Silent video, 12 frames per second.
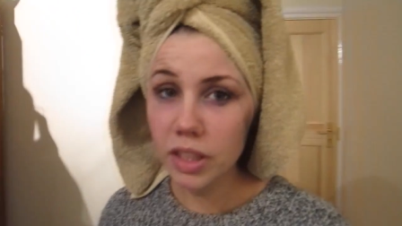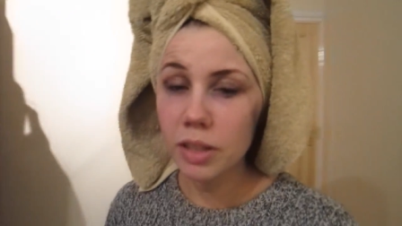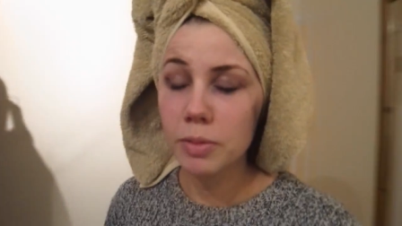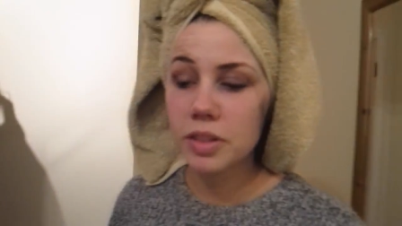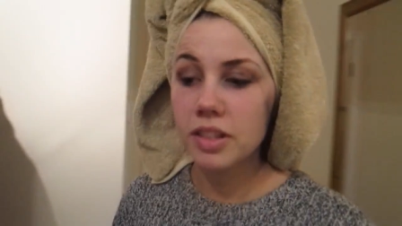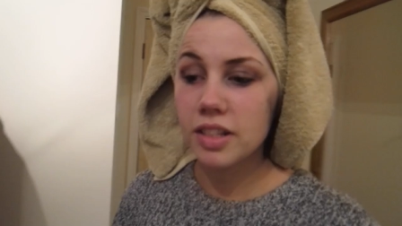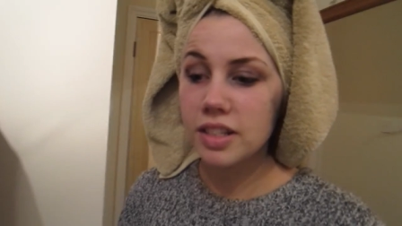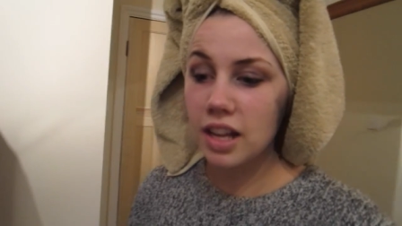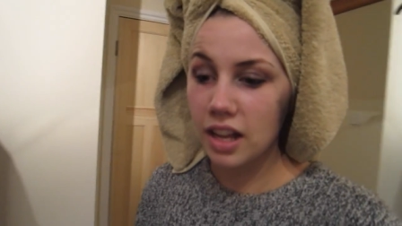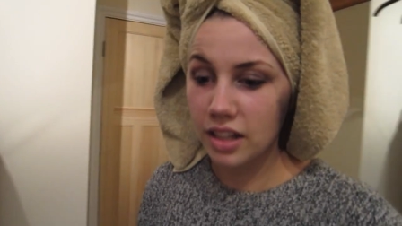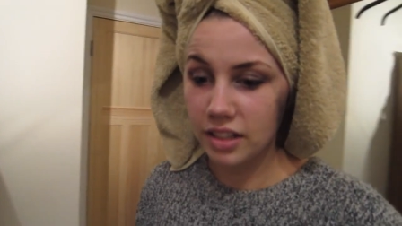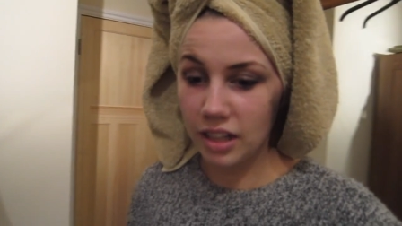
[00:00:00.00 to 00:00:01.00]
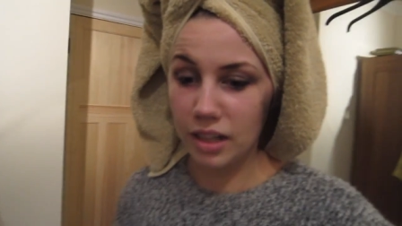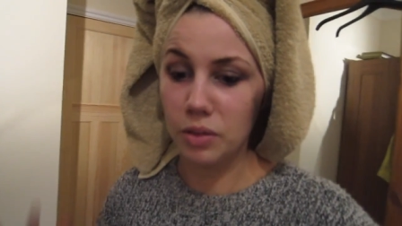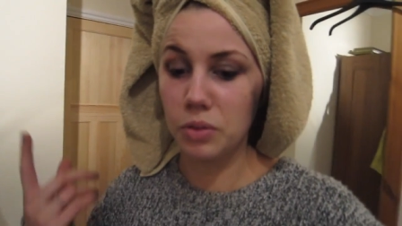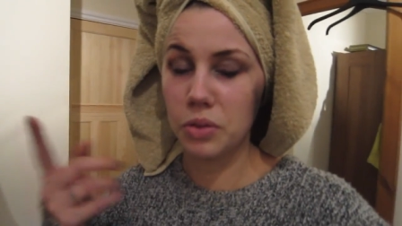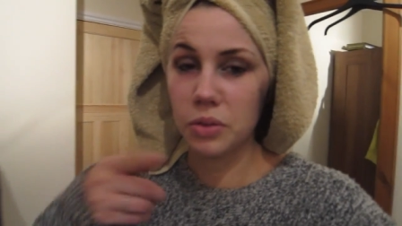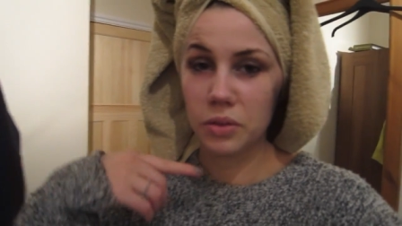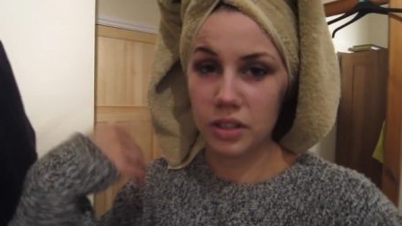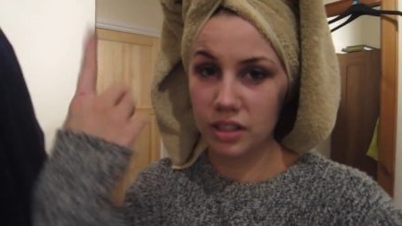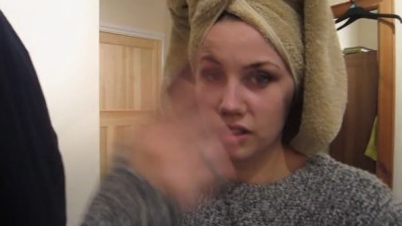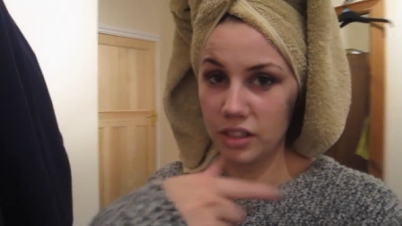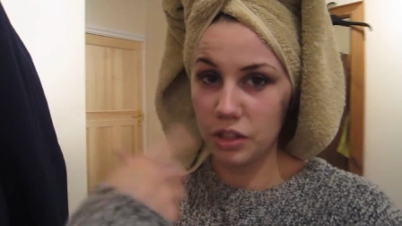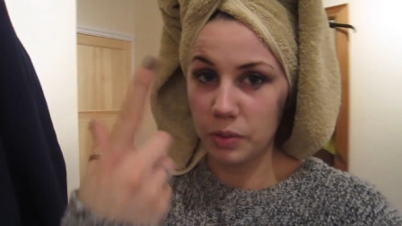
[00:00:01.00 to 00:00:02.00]
I'm just going to tan now, sort this
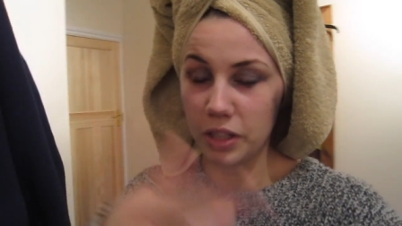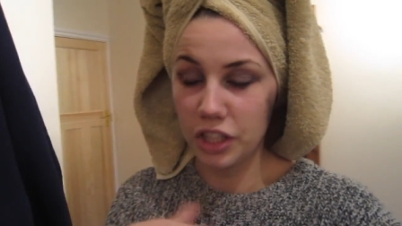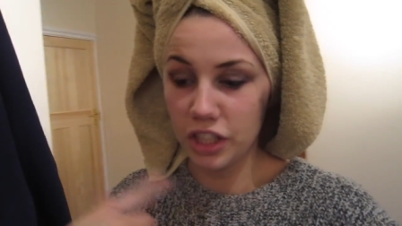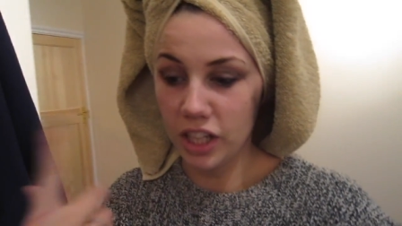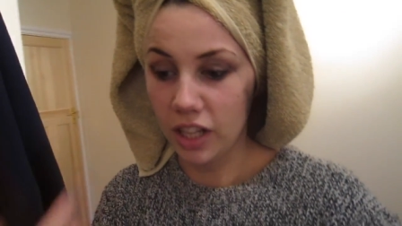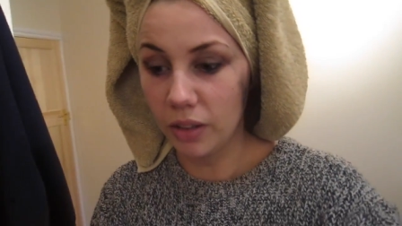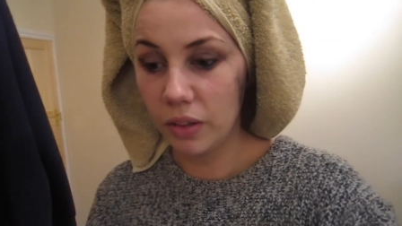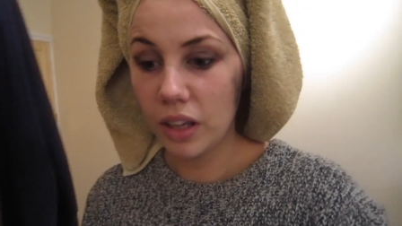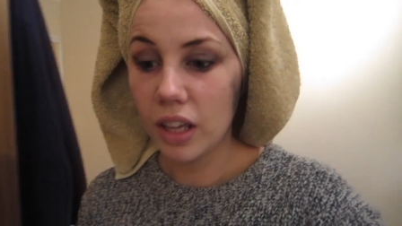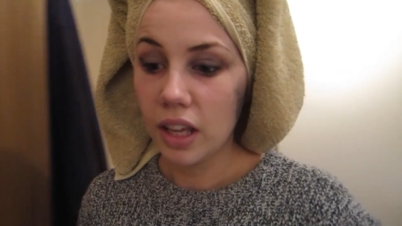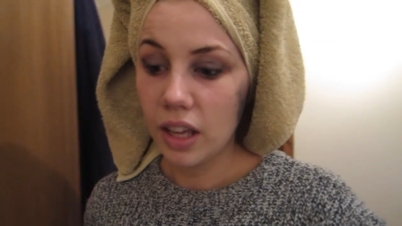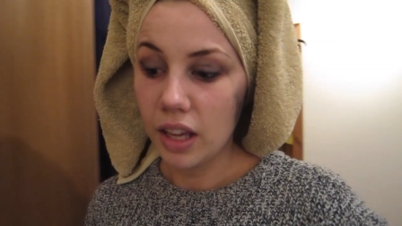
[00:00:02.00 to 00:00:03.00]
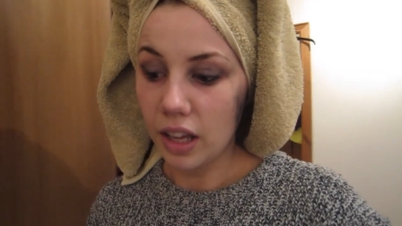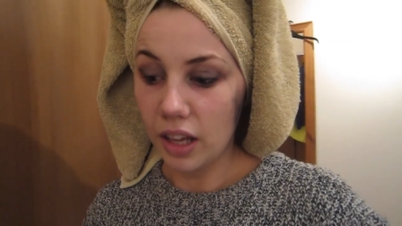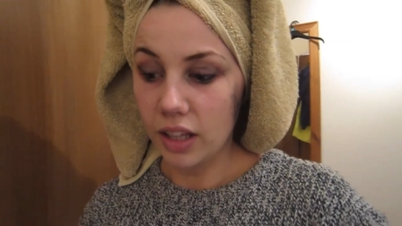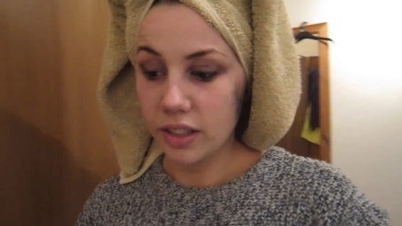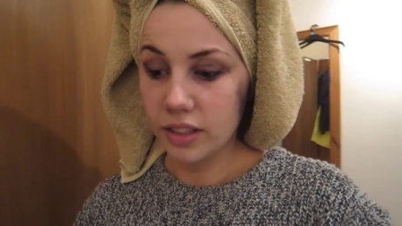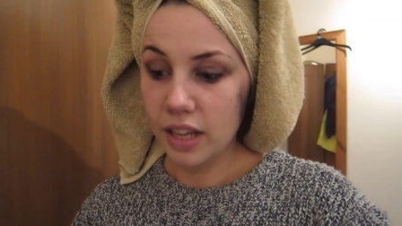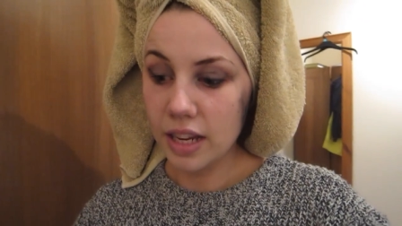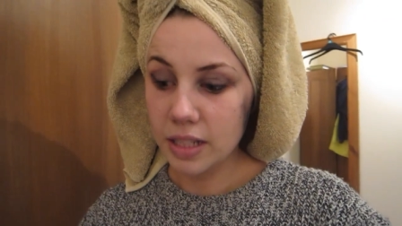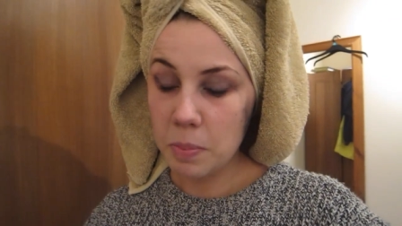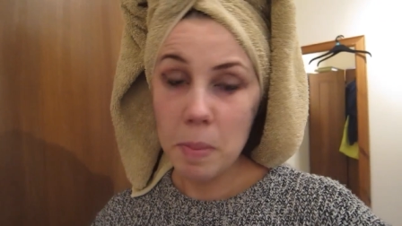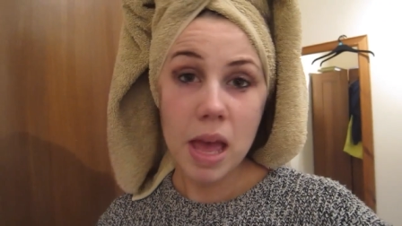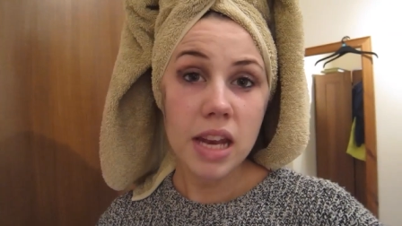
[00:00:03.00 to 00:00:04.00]
situation out and get
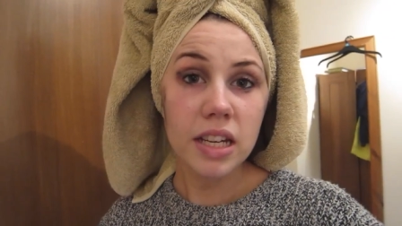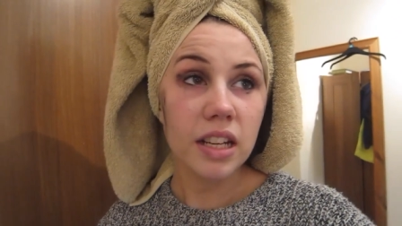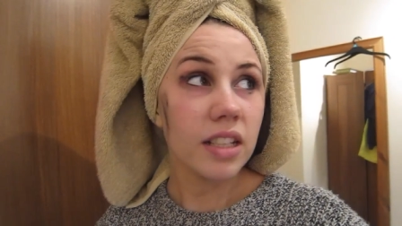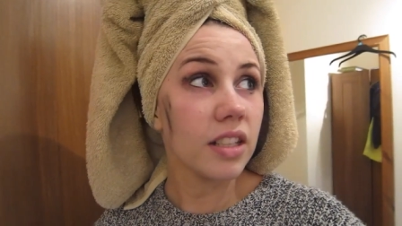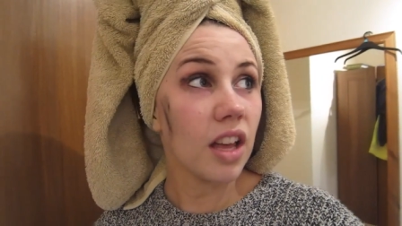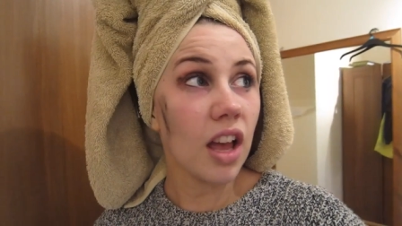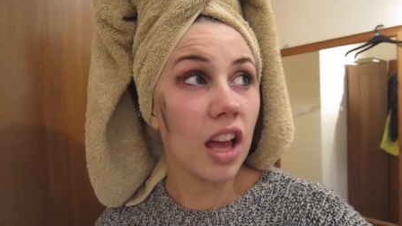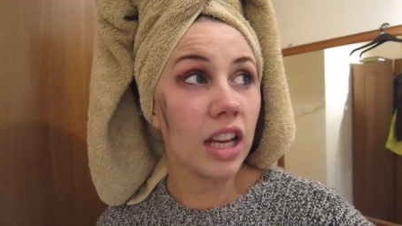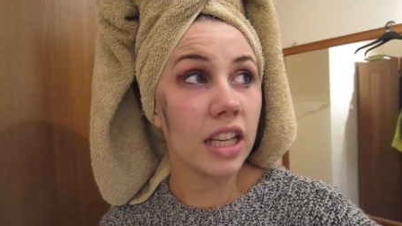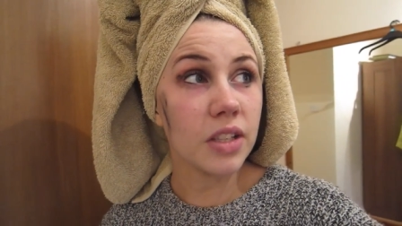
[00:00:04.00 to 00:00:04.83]
into bed nice and early.